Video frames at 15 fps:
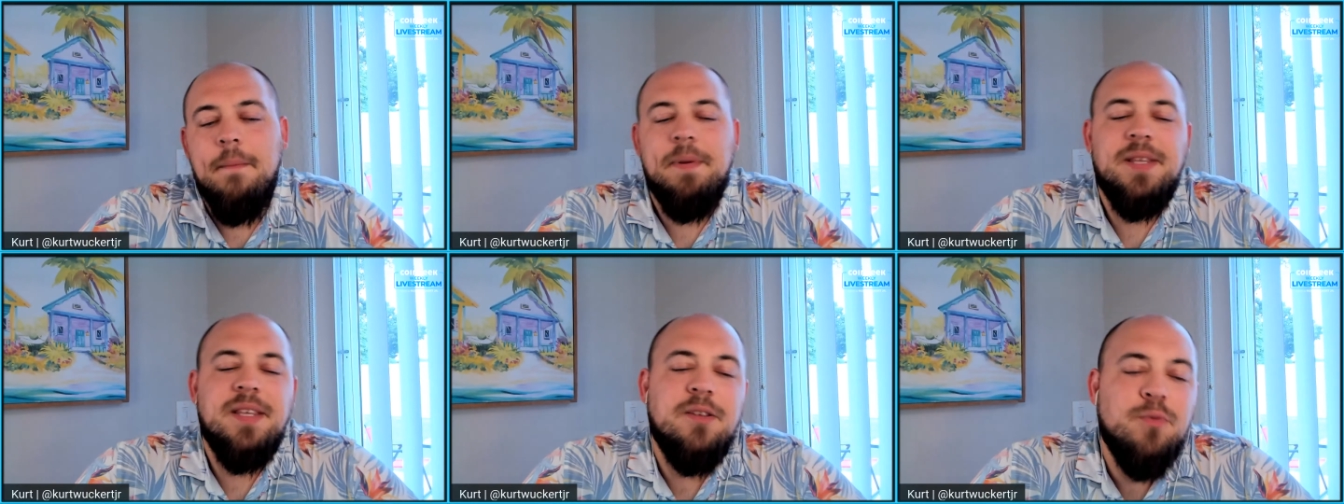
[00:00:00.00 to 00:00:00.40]

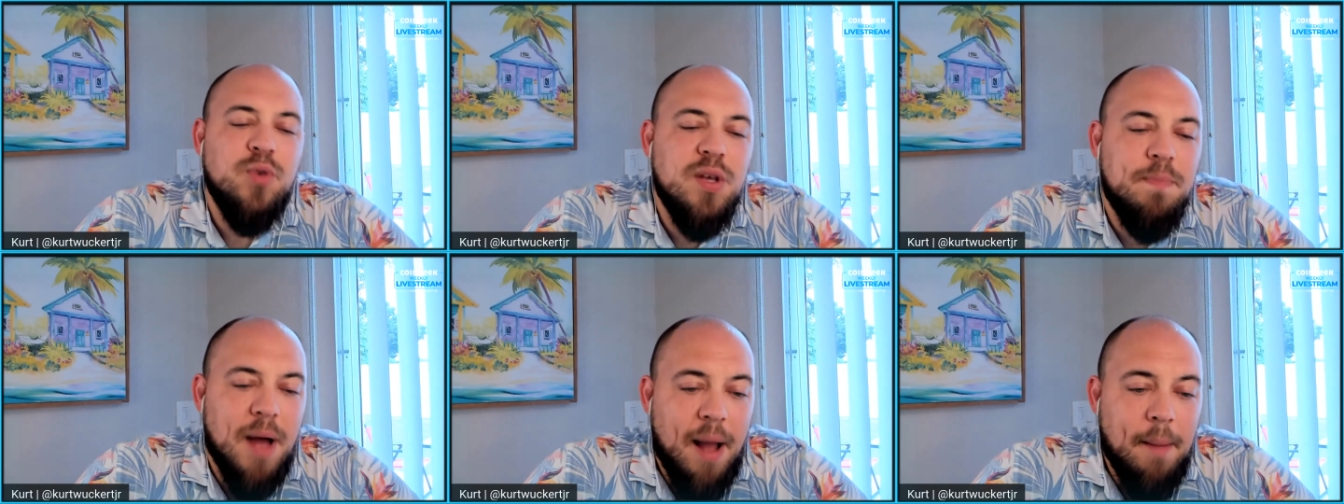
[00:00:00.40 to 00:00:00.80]
But then the
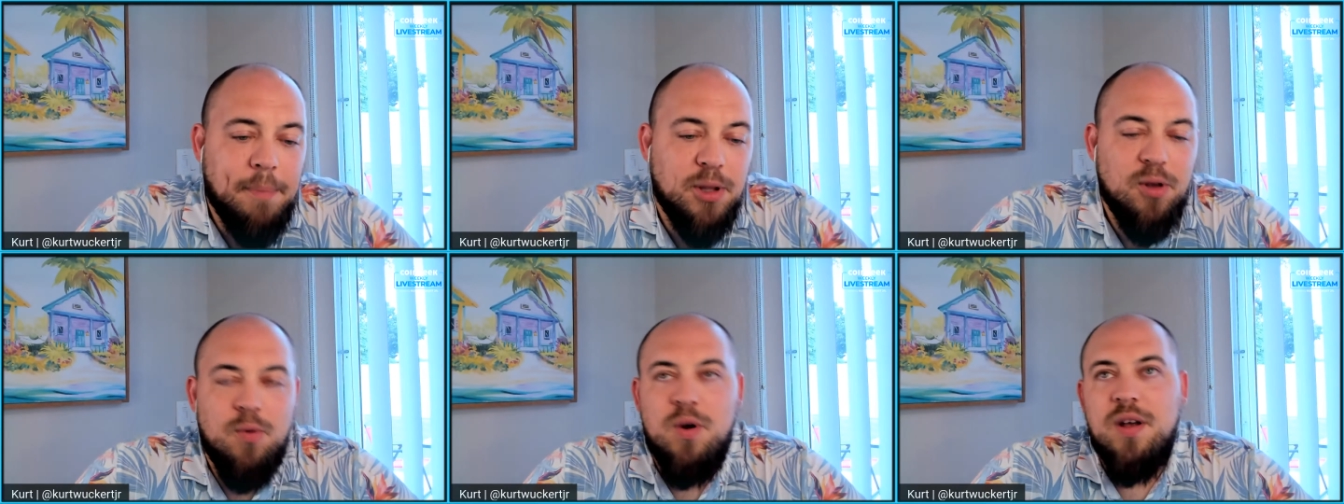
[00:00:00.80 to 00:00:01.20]
really
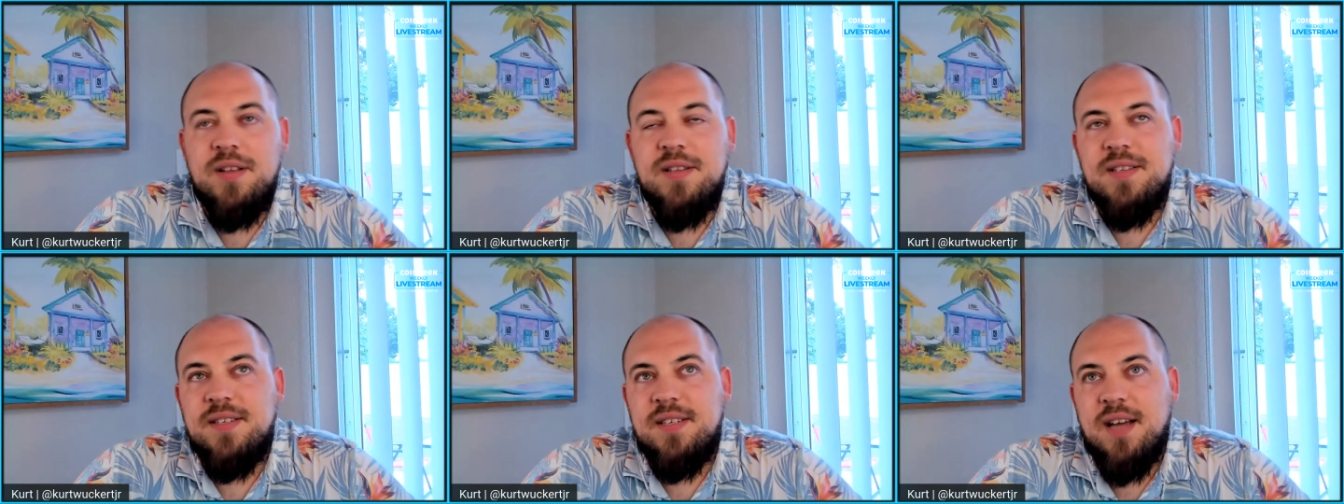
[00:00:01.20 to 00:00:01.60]
popular
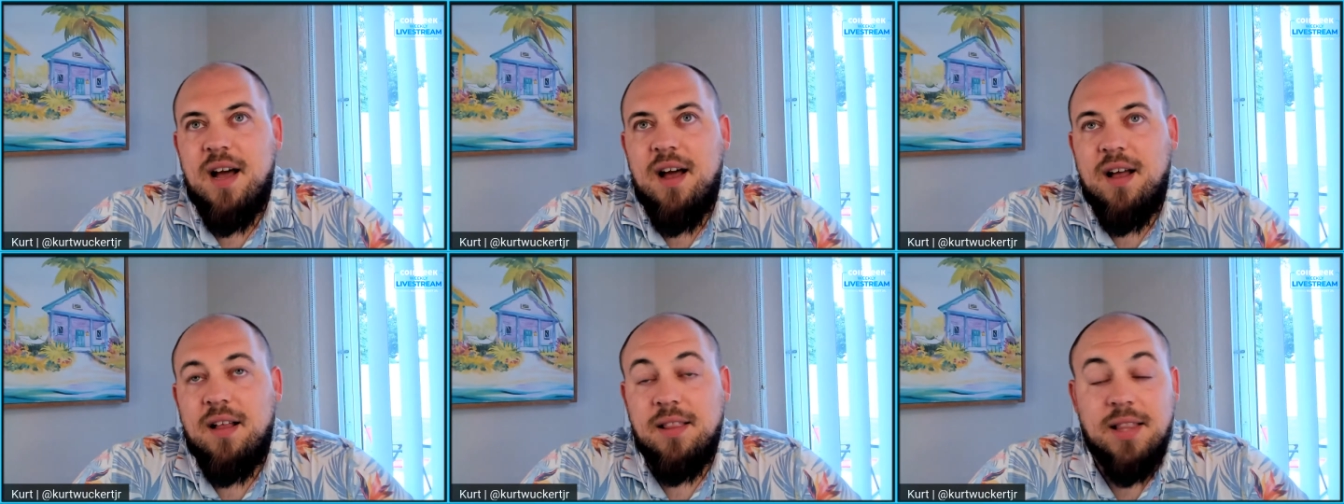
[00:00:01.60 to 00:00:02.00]
ones,
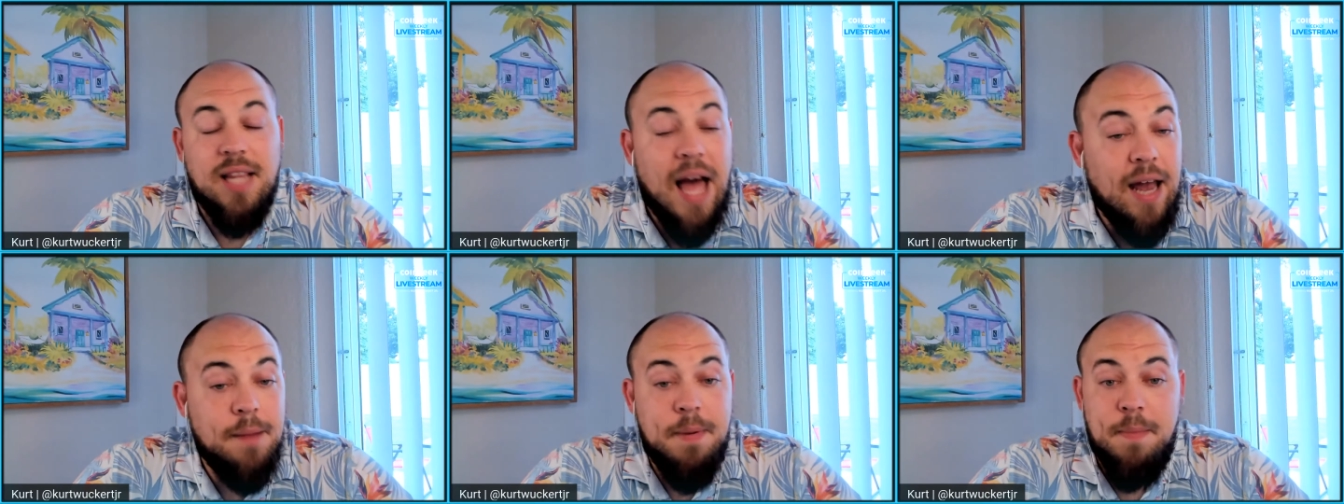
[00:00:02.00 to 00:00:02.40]
a
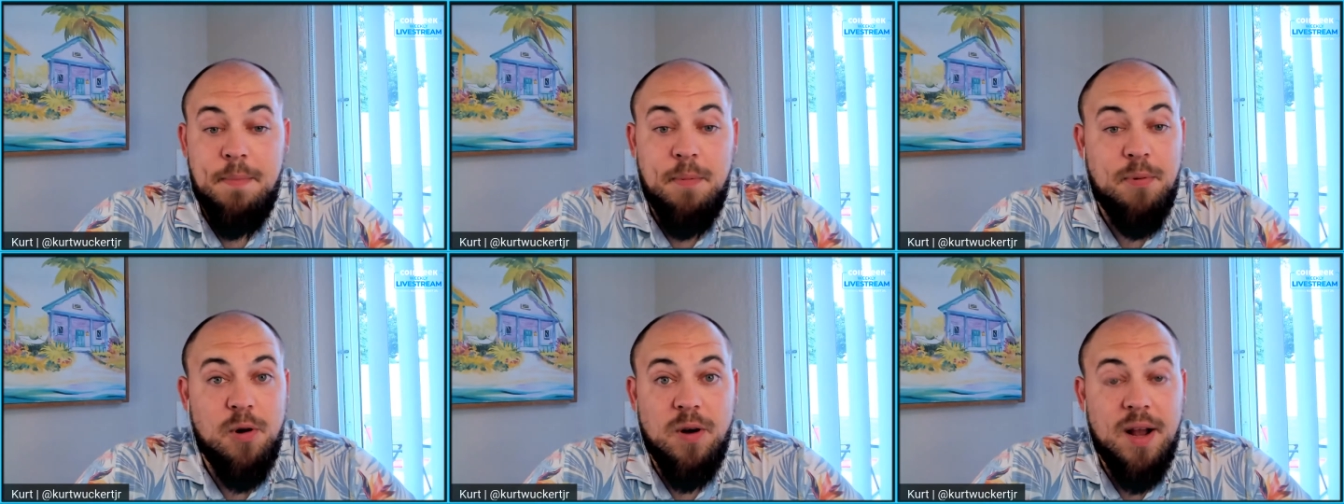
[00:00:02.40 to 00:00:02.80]
lot of
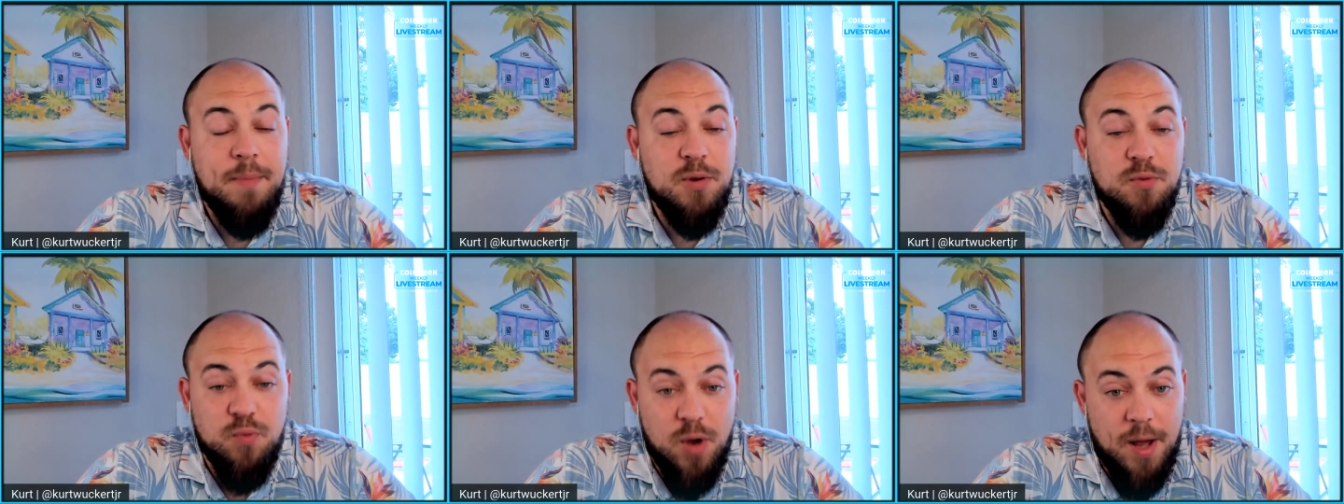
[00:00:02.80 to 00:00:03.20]
people program
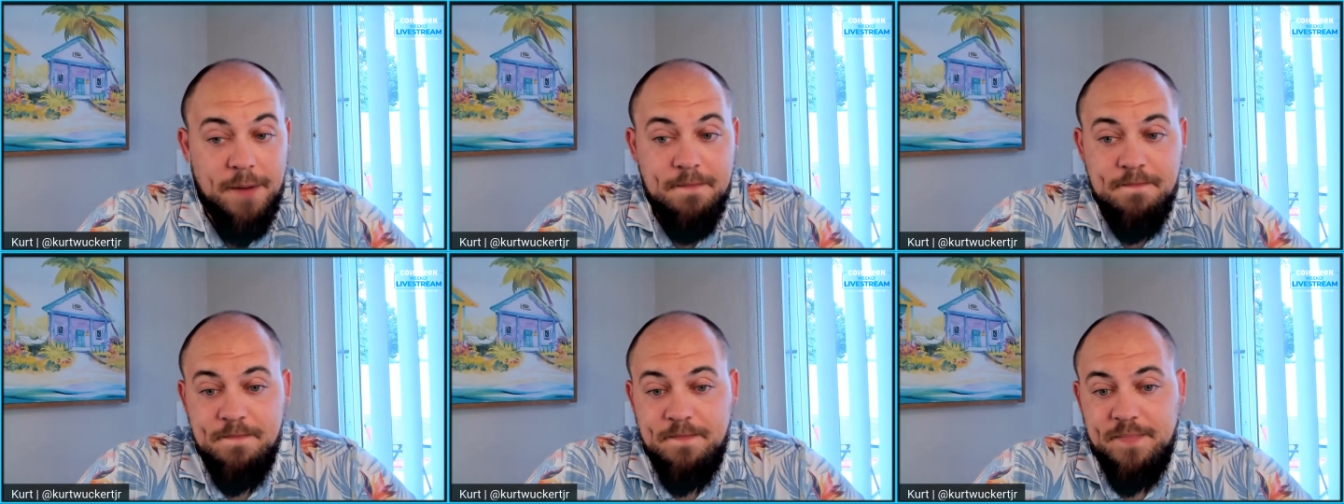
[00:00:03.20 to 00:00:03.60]
and
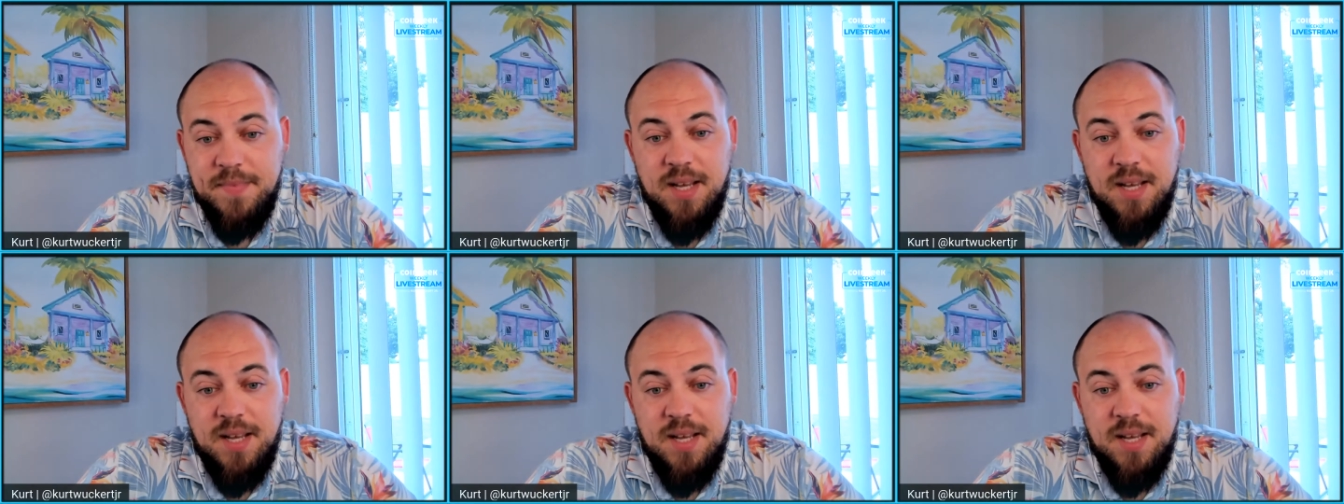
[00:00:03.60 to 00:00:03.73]
Run